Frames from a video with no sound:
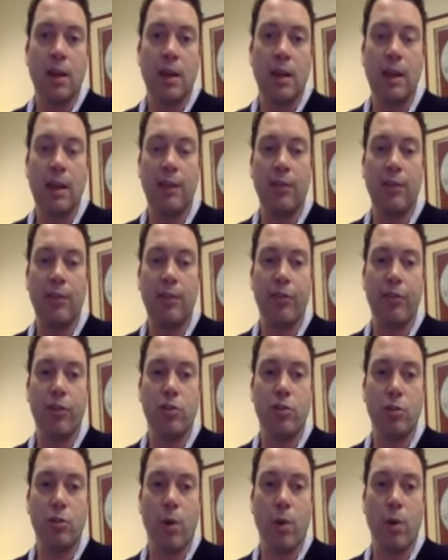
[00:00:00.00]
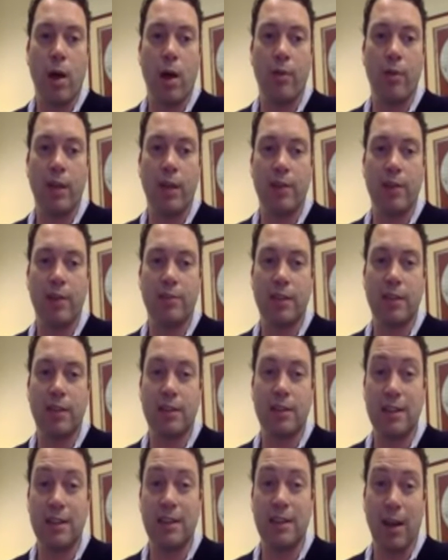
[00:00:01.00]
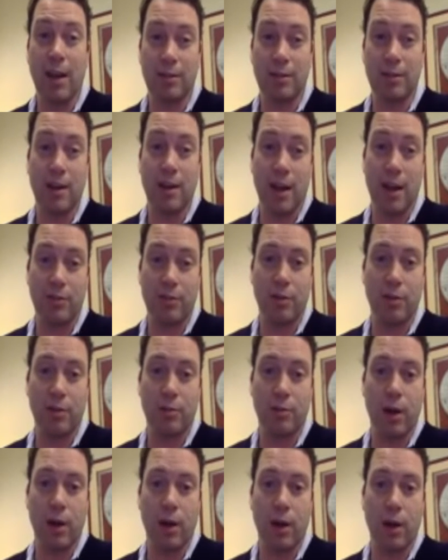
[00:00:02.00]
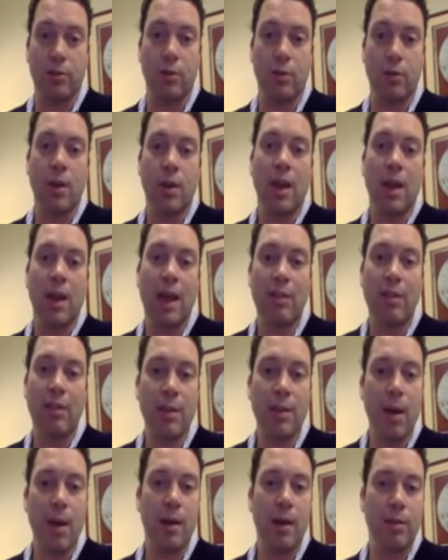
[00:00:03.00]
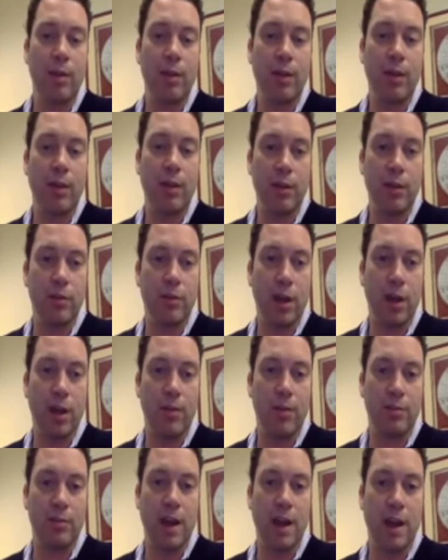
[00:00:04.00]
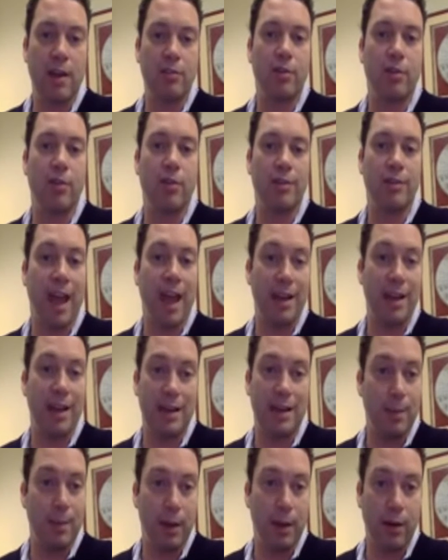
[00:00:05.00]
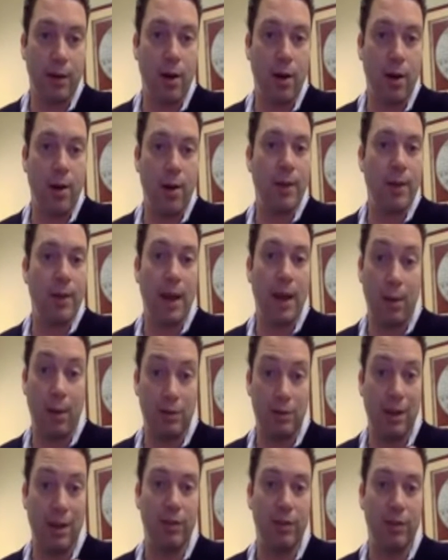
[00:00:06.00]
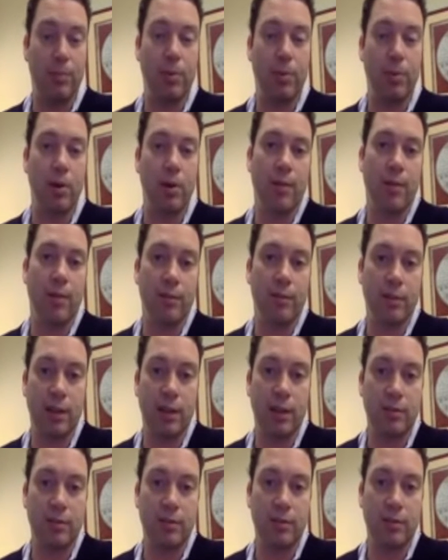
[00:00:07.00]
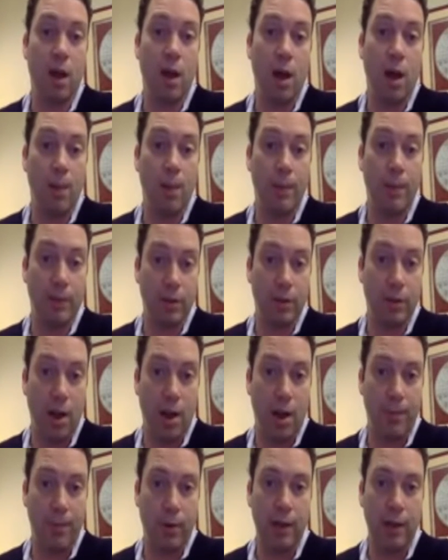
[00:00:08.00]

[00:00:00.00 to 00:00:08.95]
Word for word: And even if you do well in the S A T, that's national, right? So and think about anything that you've done that's national, that's academic at all, and I would definitely put it on this list up at the top.